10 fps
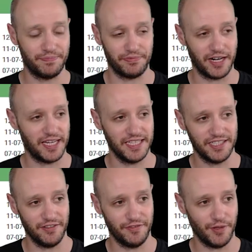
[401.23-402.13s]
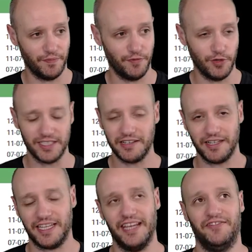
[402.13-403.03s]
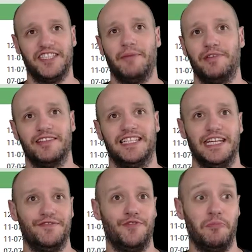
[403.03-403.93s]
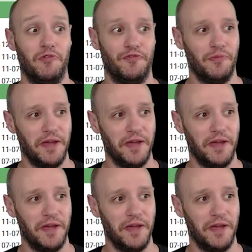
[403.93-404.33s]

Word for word: Break into the top 4. It's like getting Champions League football for